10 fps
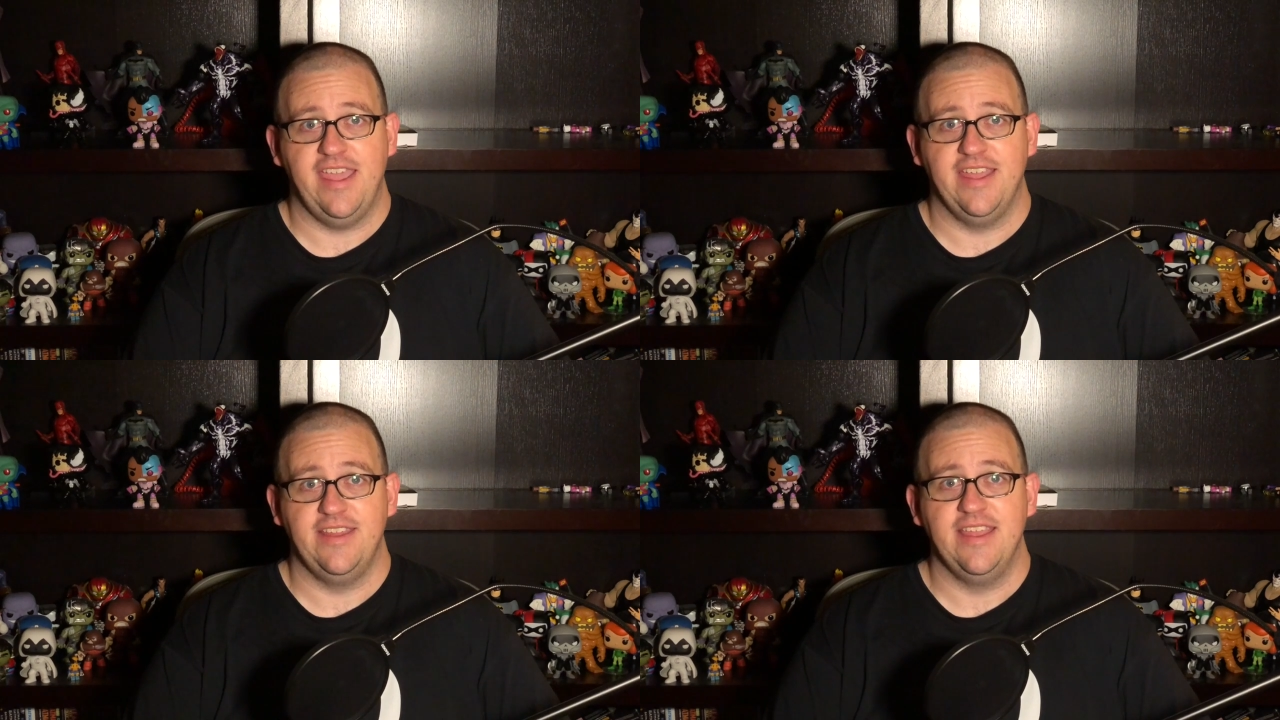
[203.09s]

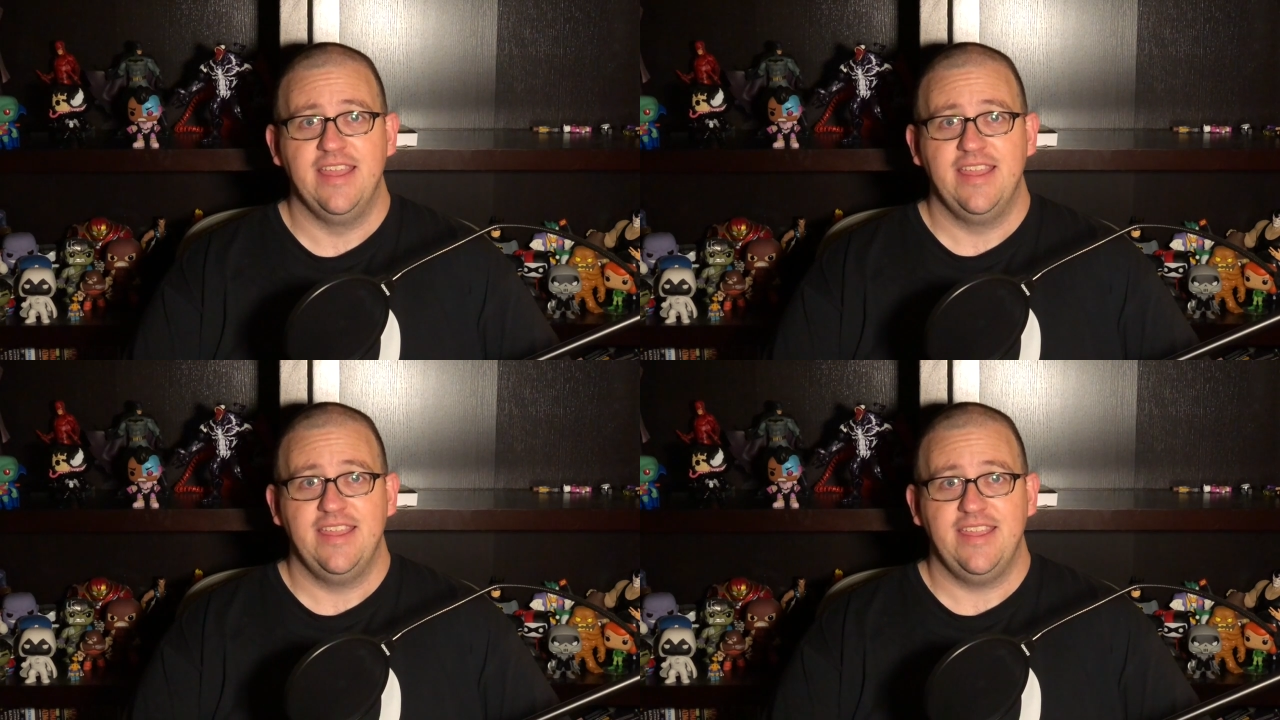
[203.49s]
And
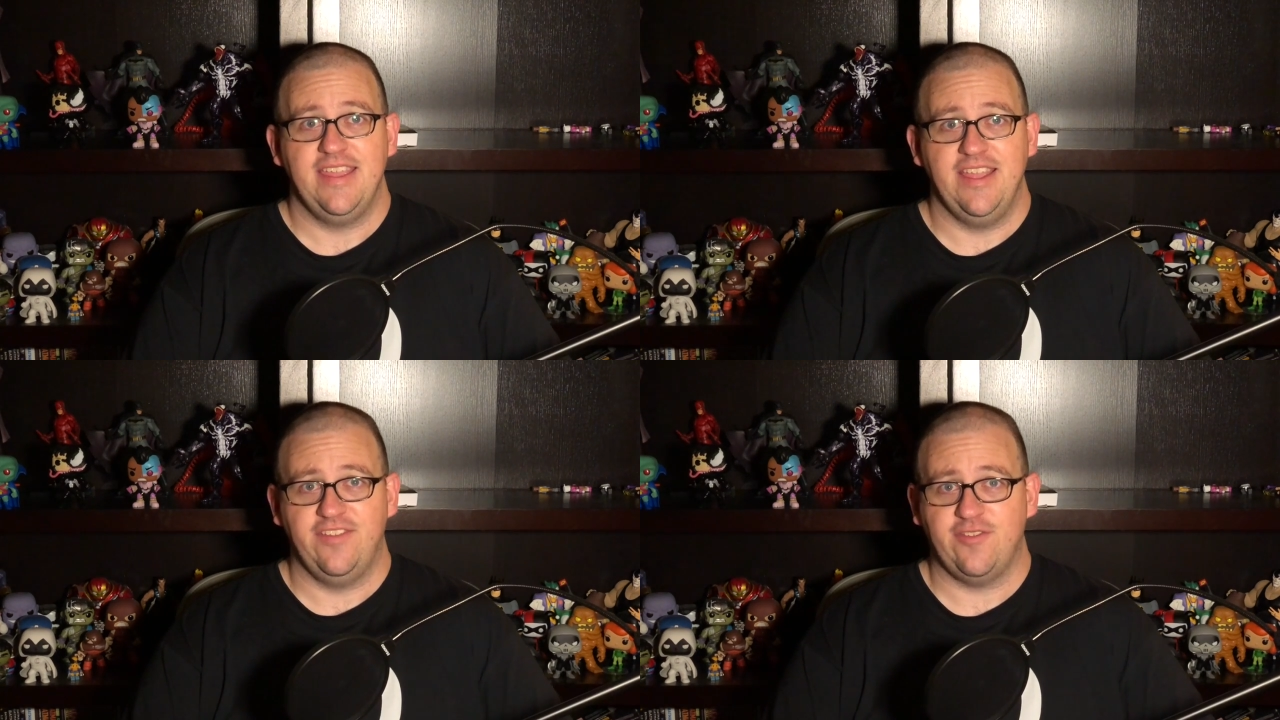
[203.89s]

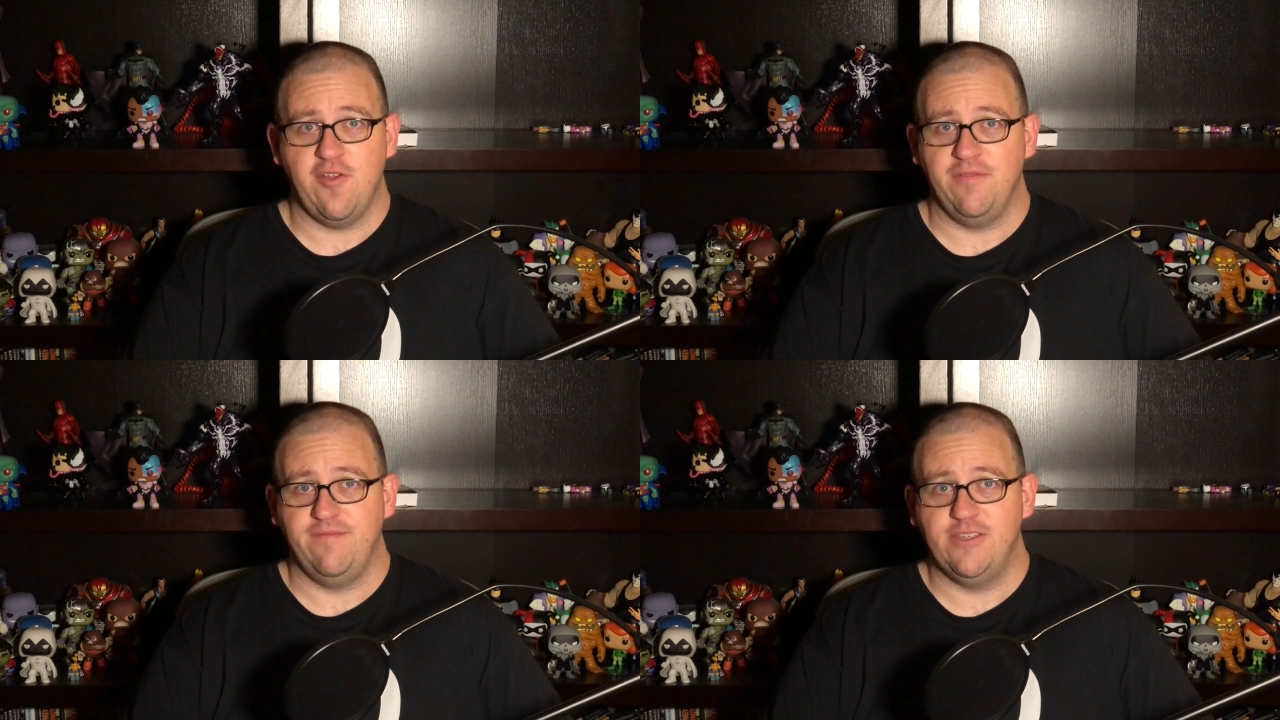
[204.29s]
in
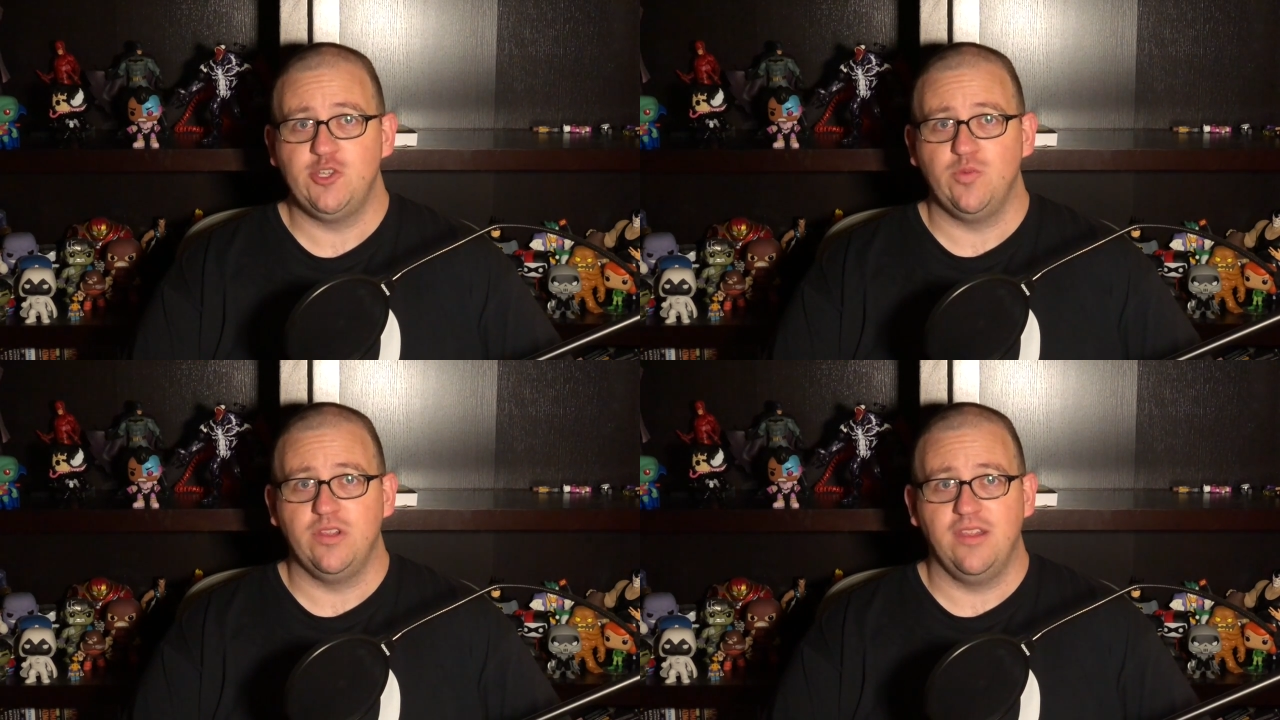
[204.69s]
certain
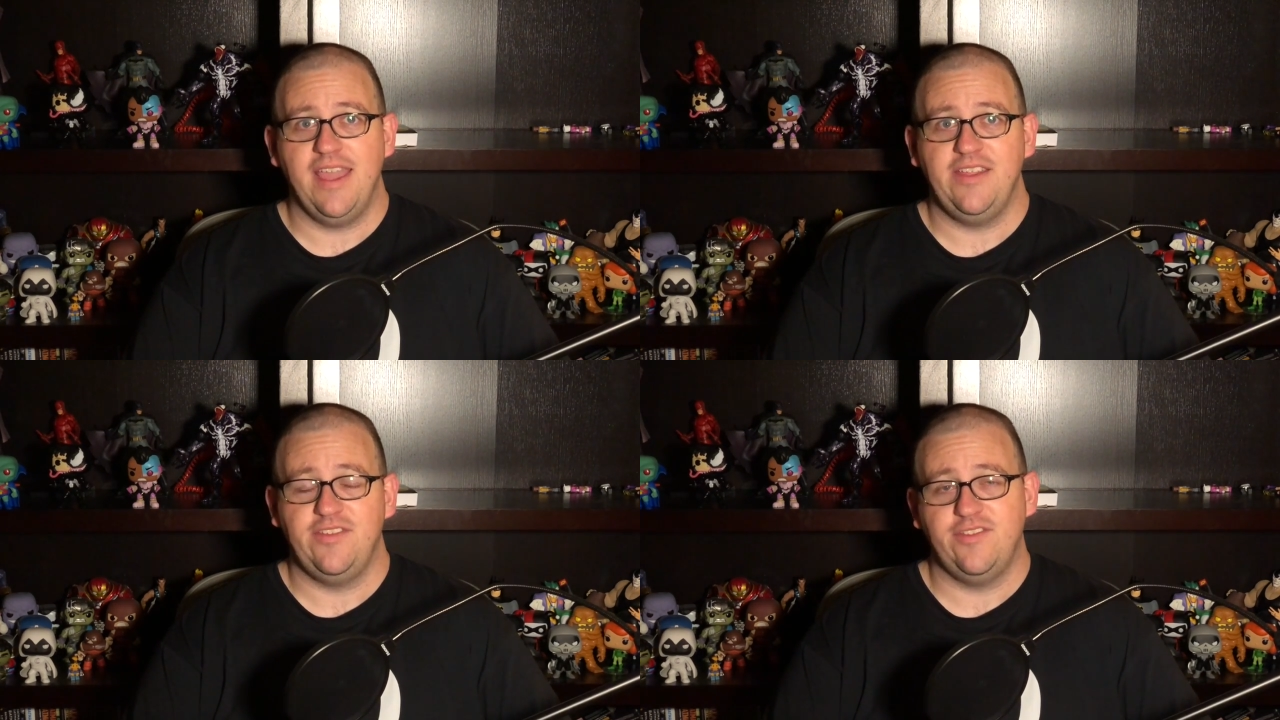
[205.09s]
visual
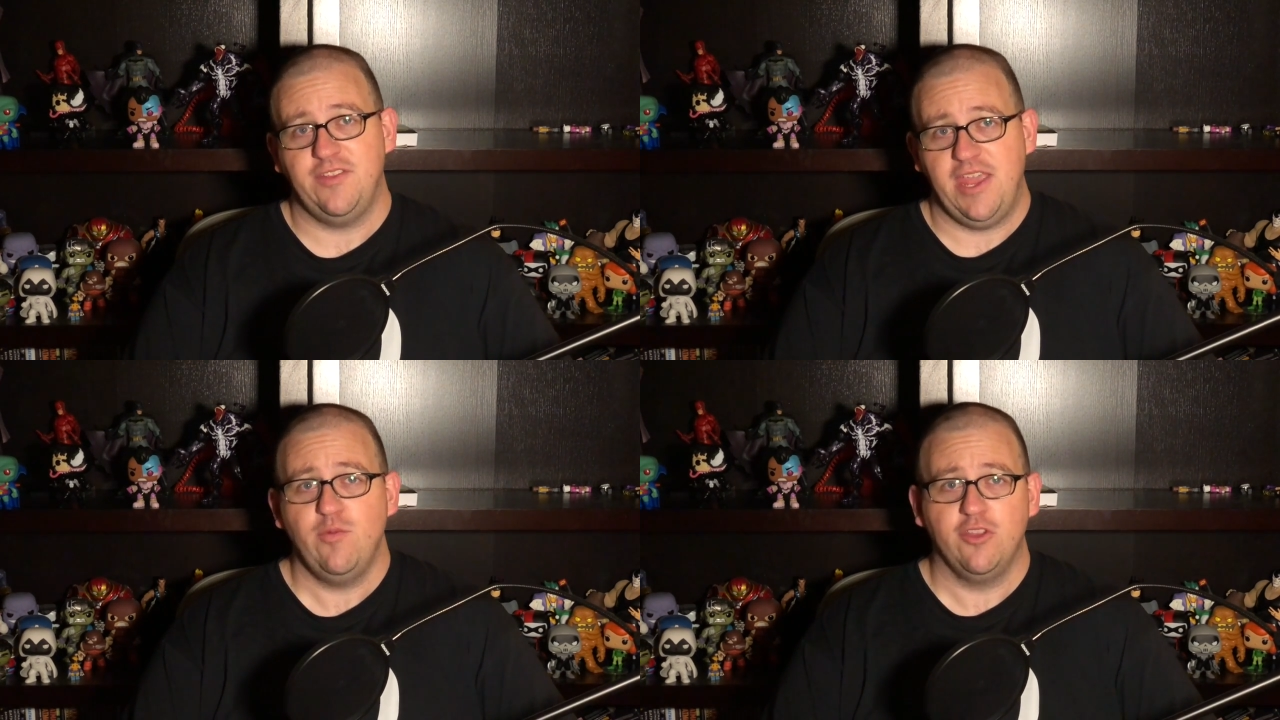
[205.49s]

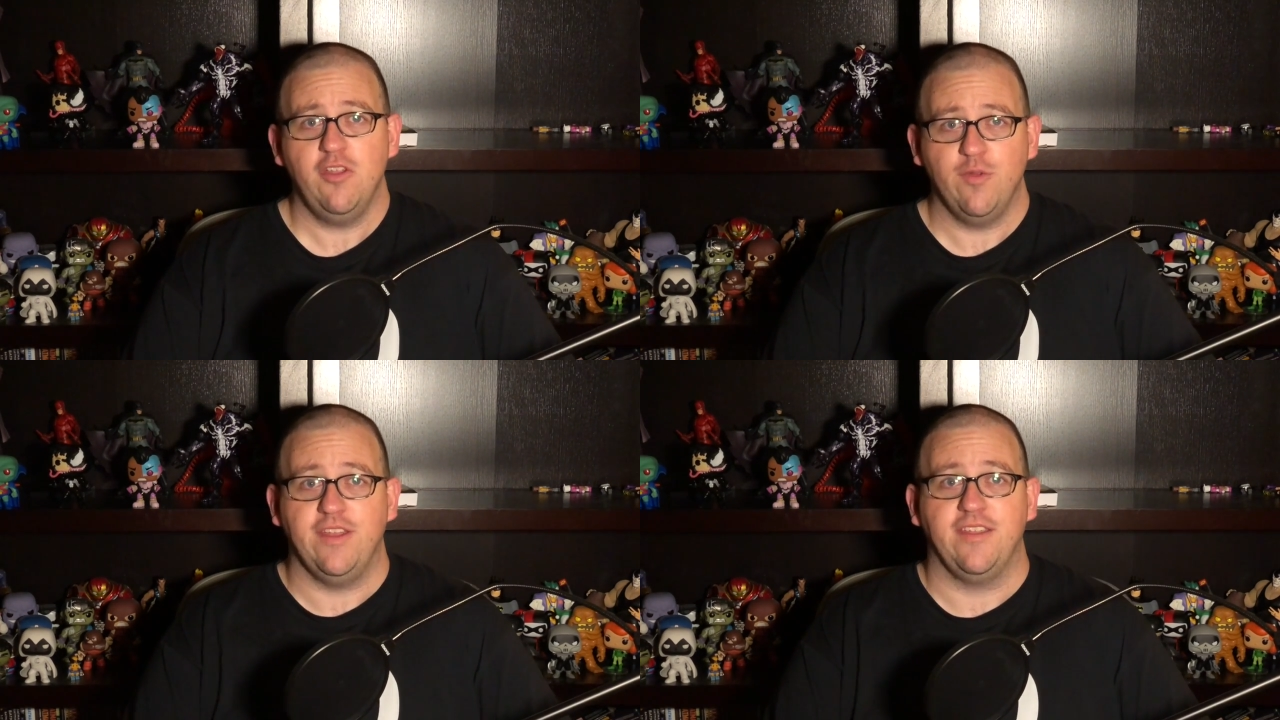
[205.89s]
lights, he would
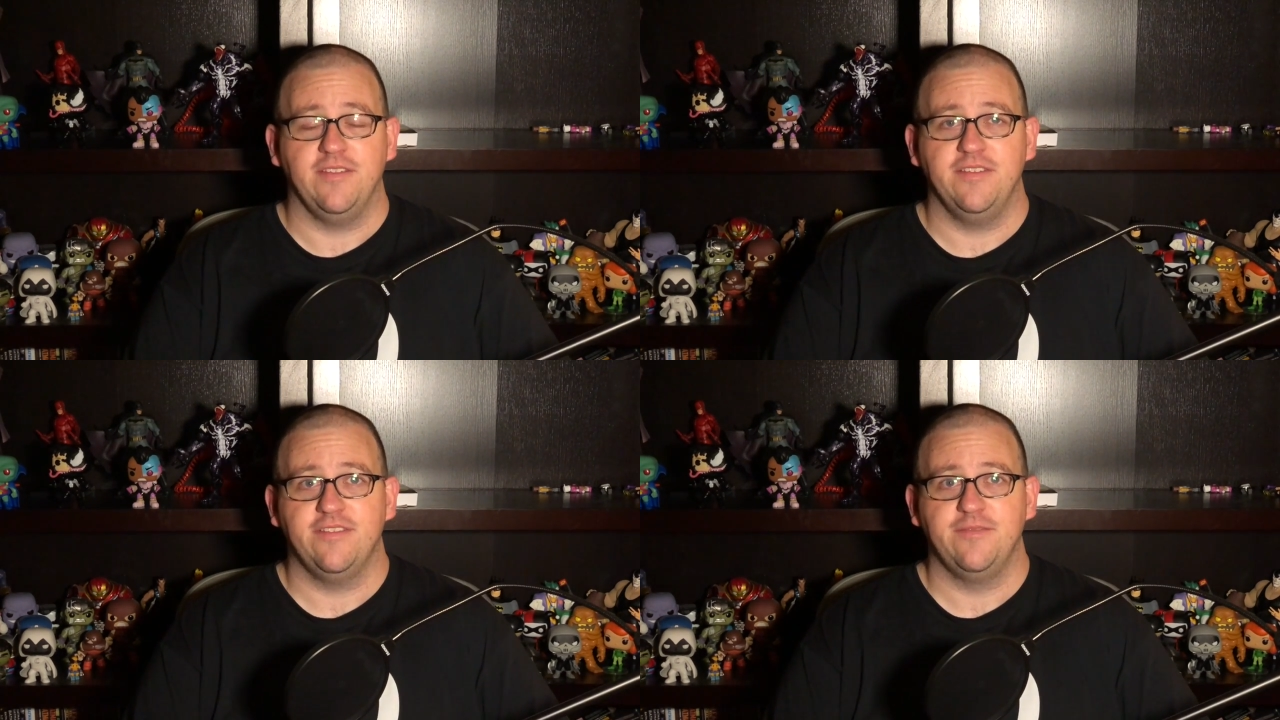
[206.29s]
look
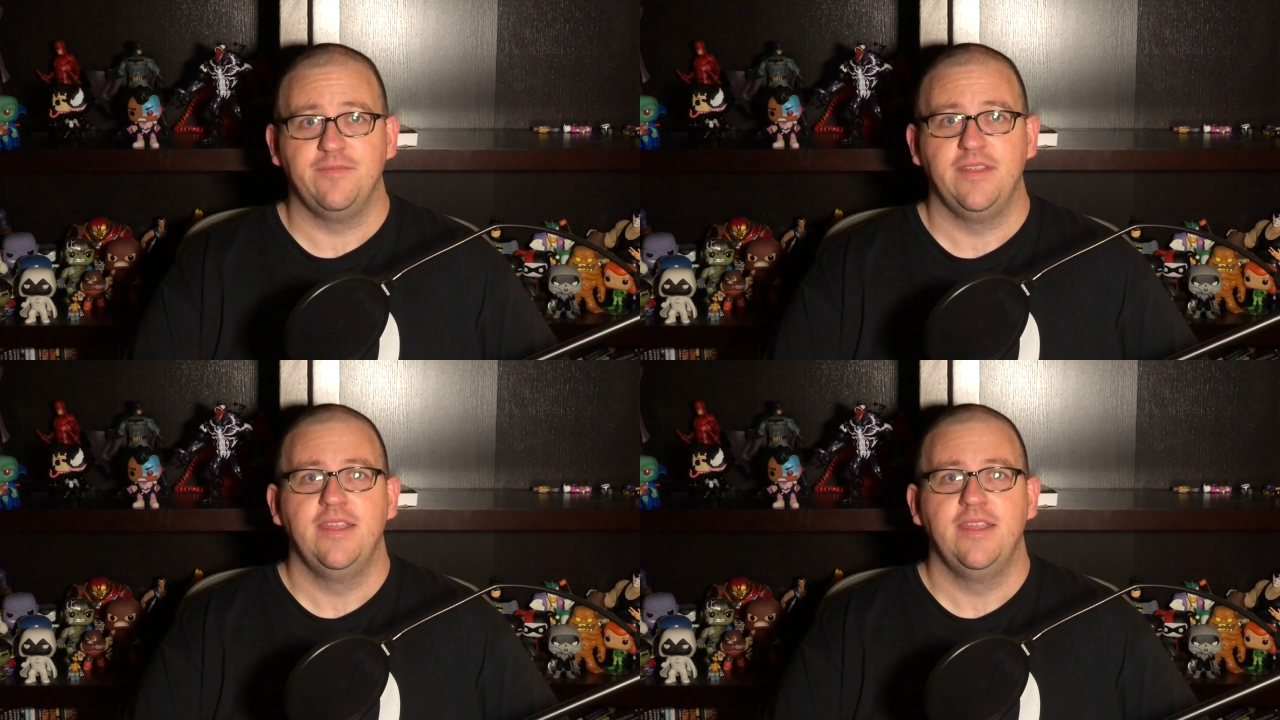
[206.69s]
ridiculous.